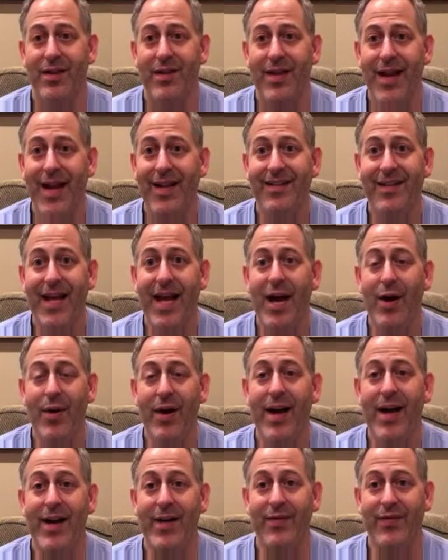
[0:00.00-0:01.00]
That's how
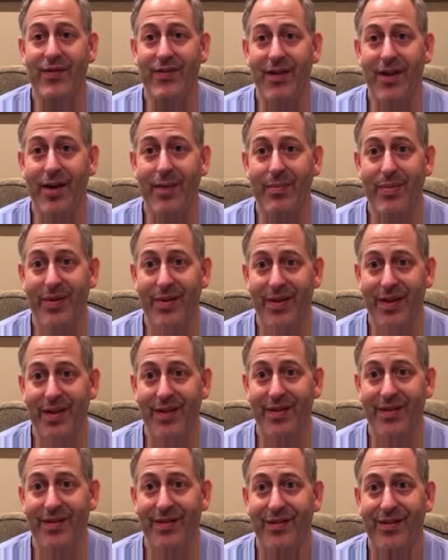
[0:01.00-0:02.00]
effed up it
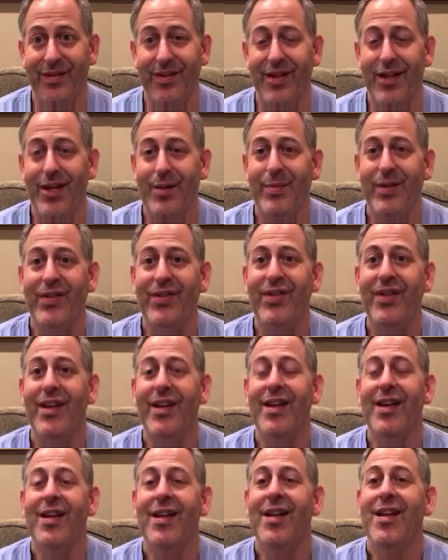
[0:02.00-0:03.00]
is. But
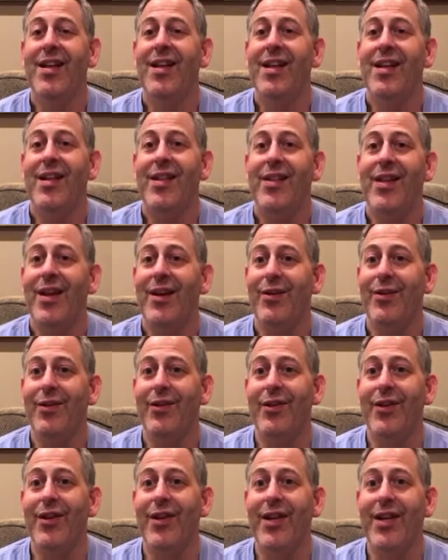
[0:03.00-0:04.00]
see, they don't
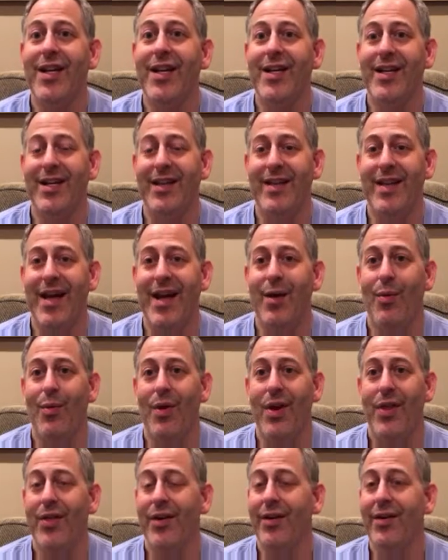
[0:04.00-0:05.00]
look at it that
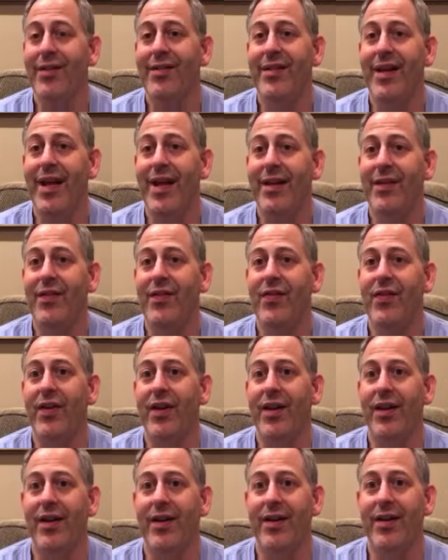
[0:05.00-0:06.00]
way. They're dead
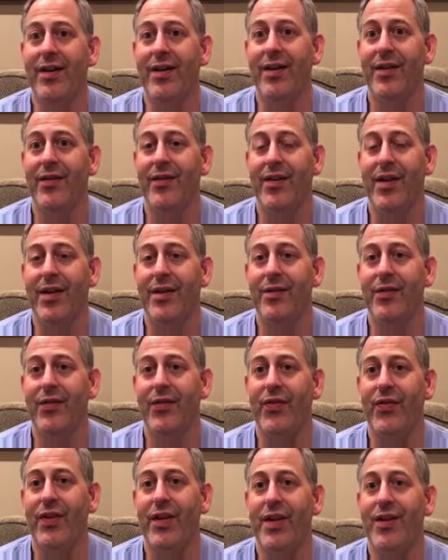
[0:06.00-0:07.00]
serious. They don't
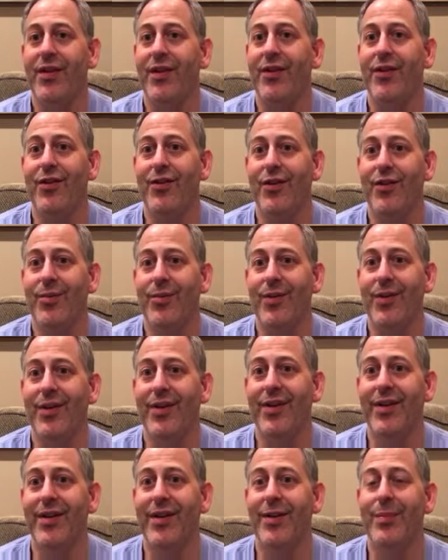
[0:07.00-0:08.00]
see the
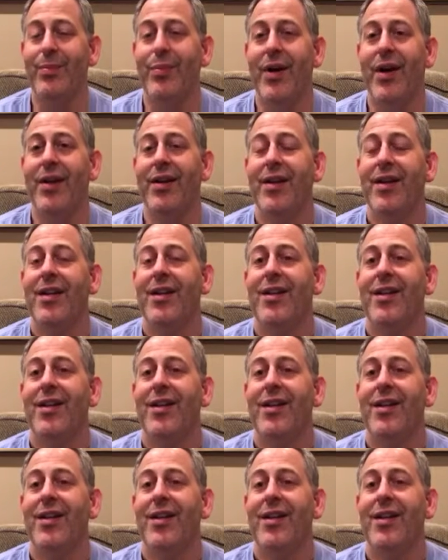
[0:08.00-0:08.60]
humor in it. But